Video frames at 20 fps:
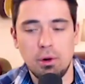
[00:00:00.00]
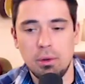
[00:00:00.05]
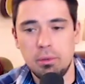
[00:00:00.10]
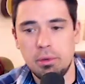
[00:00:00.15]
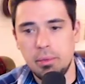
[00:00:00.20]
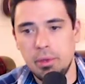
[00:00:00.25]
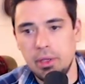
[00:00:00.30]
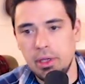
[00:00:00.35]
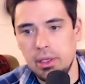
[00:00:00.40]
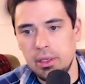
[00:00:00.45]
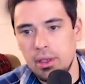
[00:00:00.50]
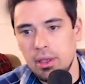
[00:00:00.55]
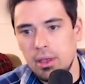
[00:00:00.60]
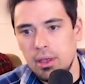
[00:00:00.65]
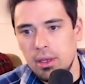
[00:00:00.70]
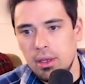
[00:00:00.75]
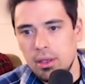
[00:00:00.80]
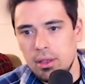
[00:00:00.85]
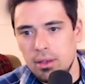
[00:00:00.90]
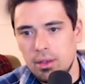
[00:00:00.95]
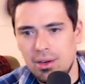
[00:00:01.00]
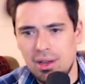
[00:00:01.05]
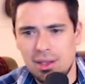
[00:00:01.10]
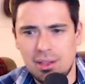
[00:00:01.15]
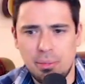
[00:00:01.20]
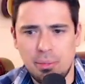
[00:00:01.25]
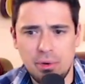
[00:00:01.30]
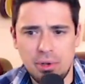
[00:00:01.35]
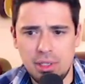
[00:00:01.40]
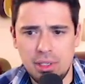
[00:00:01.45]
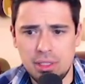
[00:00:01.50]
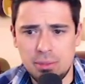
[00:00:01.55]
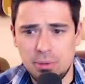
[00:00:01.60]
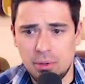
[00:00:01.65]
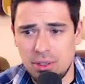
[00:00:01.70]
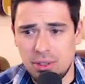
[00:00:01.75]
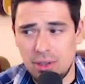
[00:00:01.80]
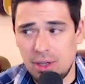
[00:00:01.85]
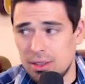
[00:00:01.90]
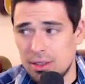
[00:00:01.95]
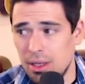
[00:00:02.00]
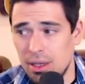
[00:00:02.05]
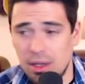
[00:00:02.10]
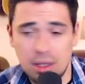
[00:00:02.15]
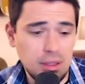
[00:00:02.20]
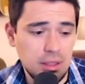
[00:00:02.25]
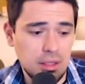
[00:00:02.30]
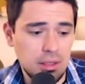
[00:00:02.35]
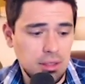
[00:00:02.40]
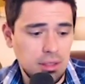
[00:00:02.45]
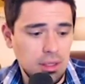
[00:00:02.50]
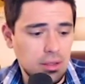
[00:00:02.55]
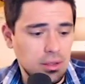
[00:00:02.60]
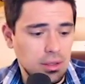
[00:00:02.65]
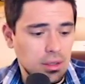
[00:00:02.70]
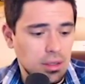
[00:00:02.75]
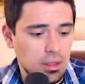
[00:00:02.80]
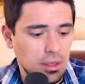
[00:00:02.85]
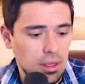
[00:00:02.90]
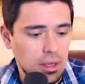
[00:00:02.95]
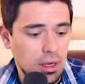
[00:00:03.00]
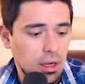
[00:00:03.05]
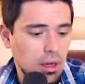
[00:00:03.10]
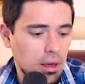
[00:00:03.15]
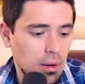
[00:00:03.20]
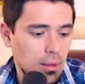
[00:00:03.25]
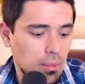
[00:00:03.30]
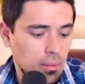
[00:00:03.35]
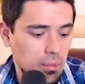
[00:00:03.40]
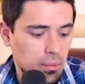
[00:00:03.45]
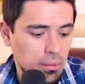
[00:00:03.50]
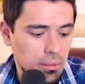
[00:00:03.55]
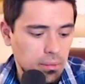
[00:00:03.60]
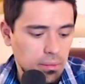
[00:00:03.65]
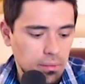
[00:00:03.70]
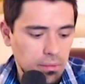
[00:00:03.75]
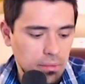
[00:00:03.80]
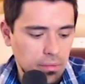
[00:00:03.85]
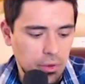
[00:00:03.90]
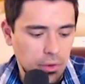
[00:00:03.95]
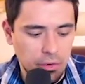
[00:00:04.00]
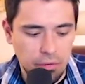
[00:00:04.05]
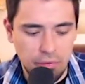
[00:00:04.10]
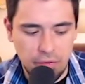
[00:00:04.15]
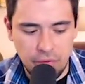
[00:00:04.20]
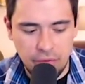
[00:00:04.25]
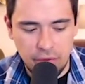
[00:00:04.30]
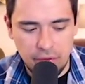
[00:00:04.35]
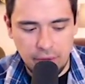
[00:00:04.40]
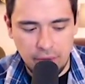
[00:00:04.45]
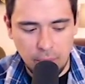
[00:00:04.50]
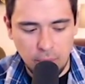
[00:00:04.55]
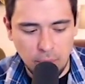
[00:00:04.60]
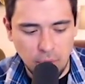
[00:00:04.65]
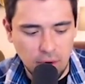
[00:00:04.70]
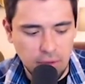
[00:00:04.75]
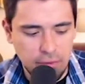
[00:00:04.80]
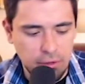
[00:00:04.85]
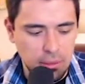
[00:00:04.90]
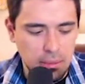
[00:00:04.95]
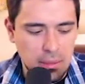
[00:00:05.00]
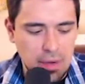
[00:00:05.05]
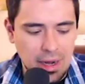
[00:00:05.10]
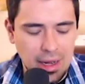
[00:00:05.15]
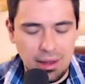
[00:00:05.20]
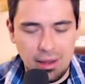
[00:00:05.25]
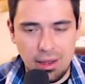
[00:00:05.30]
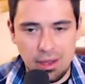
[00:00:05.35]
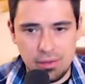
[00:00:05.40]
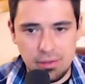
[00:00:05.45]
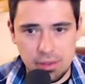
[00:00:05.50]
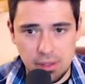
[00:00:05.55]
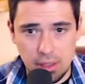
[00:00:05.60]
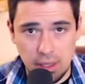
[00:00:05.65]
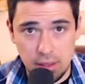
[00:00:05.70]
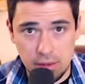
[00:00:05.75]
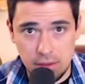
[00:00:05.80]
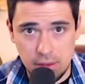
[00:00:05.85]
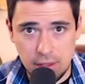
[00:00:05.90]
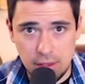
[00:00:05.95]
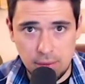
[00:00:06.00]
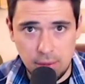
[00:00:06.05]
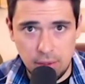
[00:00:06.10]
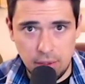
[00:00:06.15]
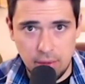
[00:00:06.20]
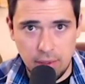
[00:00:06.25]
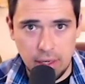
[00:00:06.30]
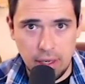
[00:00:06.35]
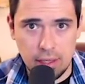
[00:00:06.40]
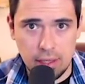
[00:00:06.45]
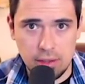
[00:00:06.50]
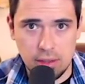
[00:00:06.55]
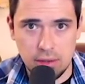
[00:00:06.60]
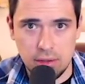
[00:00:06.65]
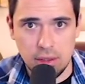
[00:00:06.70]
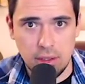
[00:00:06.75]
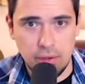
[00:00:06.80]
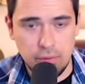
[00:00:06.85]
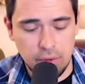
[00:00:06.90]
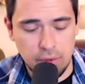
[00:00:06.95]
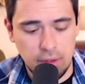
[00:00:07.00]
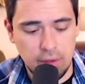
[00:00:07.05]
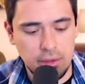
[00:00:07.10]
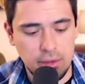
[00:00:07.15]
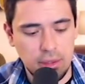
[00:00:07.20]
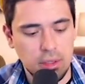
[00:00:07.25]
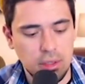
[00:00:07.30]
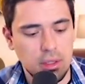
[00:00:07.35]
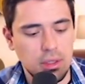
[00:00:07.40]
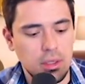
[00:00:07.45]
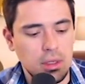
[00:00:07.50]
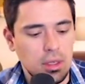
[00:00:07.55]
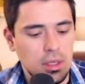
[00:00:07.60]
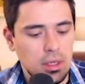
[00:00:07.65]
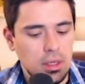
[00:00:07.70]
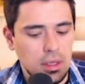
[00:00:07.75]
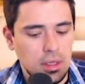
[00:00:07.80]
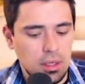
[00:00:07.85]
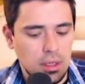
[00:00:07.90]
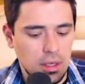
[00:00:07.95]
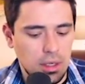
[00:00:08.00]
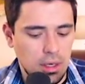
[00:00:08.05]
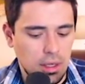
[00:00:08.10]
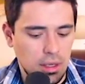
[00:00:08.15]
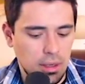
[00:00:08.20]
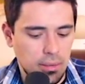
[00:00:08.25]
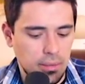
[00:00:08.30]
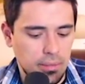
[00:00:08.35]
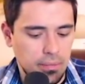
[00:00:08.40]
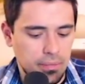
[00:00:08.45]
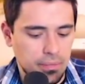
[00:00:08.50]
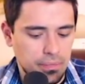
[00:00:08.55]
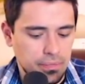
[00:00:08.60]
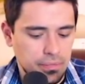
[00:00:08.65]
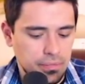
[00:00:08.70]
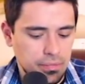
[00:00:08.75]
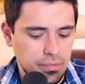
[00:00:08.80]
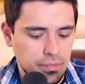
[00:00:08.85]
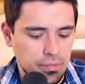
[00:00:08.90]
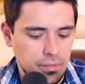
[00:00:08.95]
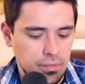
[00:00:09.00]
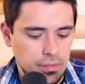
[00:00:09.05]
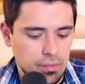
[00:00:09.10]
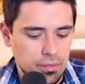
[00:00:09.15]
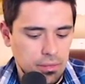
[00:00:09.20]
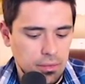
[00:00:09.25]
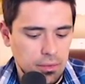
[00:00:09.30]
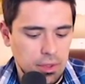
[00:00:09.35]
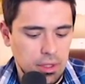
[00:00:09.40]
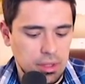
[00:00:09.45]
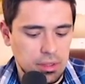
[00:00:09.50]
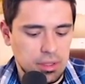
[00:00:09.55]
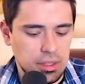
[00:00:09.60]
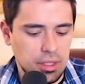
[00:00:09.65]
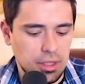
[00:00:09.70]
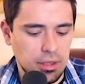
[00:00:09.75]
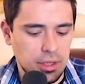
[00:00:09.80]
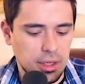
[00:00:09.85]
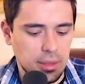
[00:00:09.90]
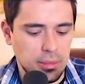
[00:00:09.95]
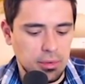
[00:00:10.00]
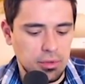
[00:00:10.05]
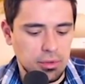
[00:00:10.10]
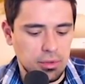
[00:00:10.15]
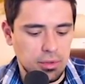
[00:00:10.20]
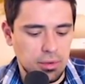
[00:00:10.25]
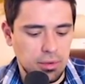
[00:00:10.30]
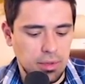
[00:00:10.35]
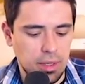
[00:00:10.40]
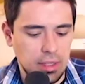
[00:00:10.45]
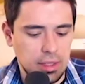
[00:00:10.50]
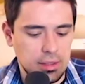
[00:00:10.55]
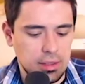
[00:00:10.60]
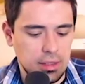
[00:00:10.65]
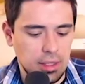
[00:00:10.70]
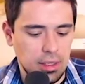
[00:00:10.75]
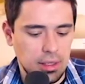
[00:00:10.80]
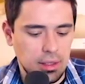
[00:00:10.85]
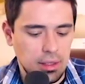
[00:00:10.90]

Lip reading: to me. They're not the prettiest, but they're not the ugliest either. They work for my lifestyle. So that's what you want to ask yourself whenever you're um, considering a Bluetooth headset.